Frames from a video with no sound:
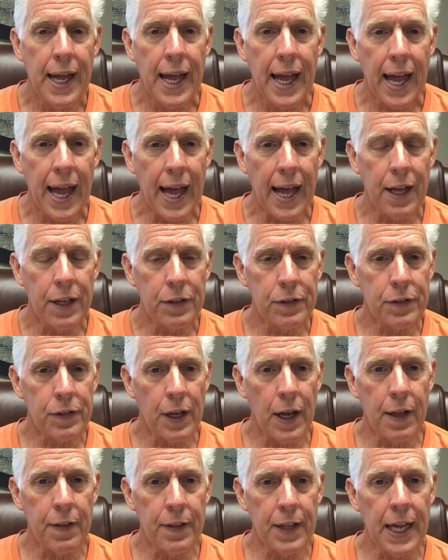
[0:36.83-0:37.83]
as
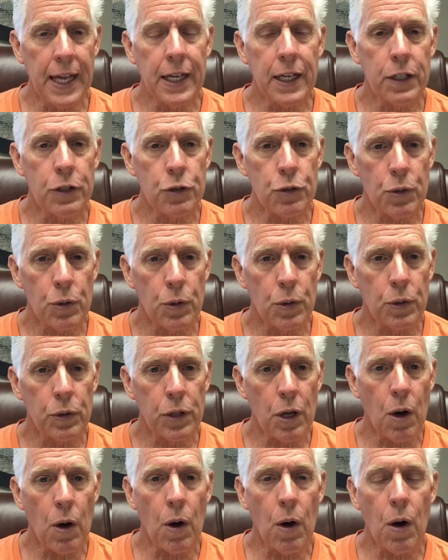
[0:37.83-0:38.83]
they
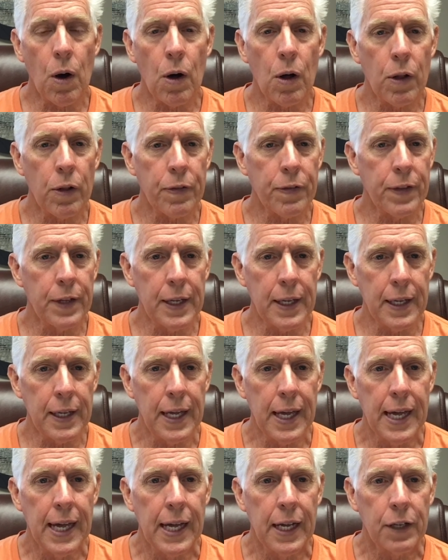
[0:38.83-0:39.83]
controlled all the
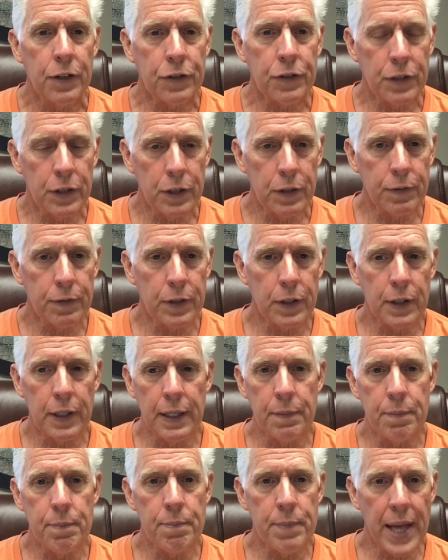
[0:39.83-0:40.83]
silver
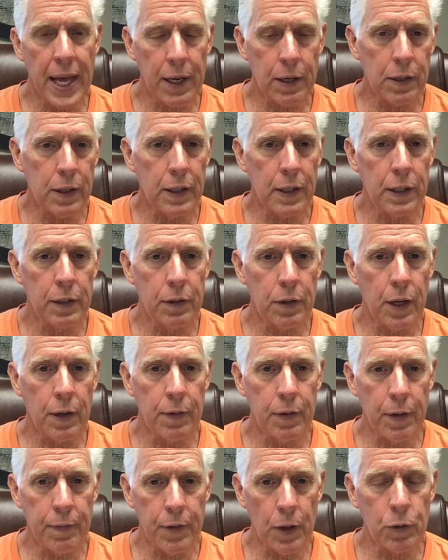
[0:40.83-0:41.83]
and metal
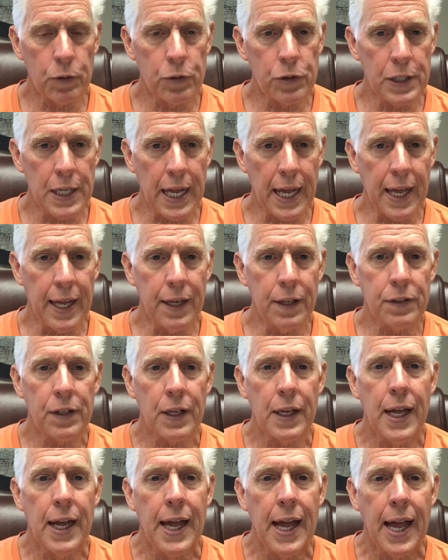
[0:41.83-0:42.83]
of those days.
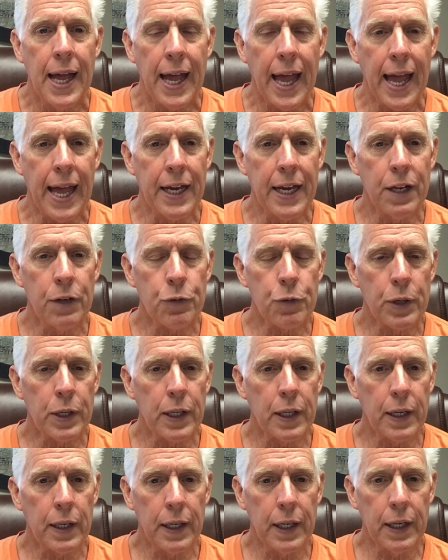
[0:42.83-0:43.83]
And
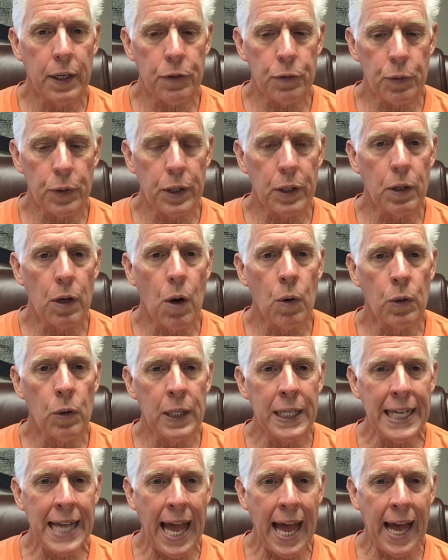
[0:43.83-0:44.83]
Israel
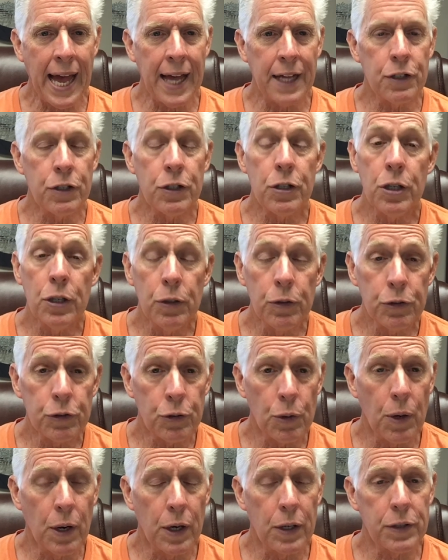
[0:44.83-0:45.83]
only had two
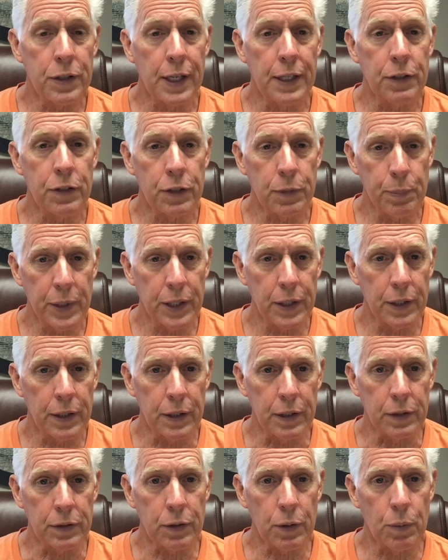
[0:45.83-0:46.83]
swords and
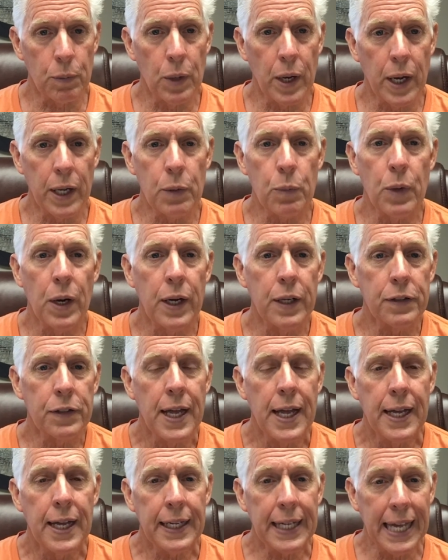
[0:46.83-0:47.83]
spears. One was
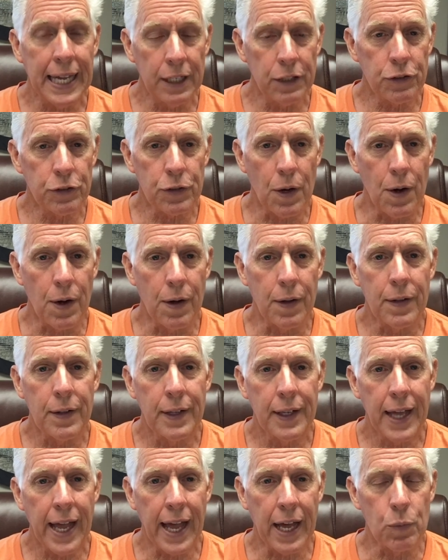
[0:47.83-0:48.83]
King Saul
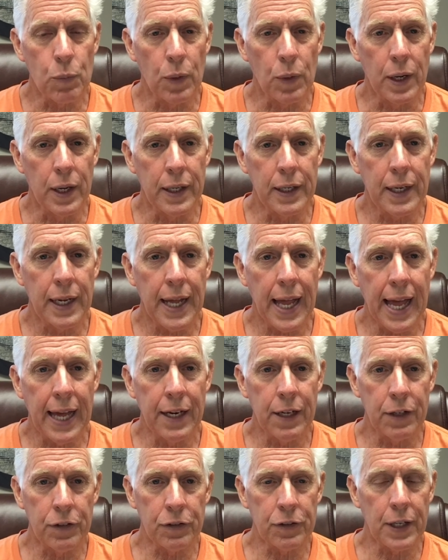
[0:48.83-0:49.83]
had one,
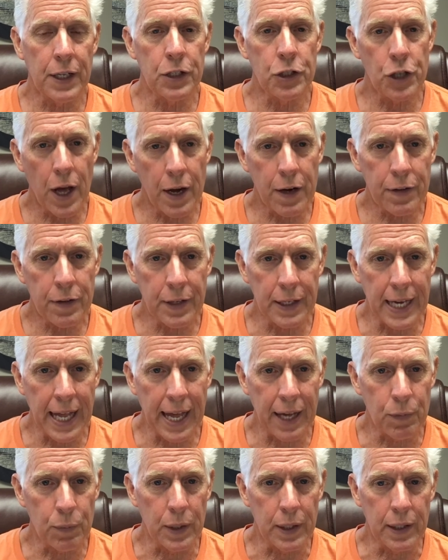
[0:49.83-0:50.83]
and his son Jonathan
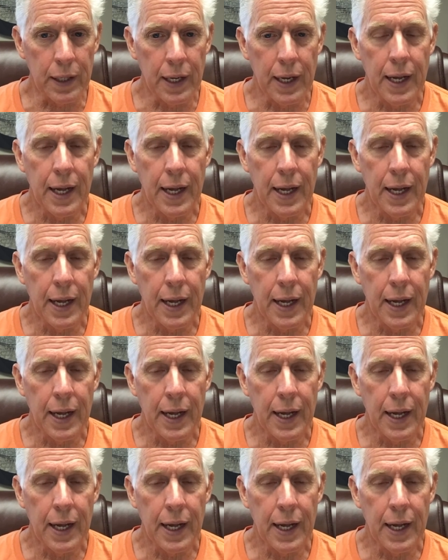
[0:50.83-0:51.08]
had one.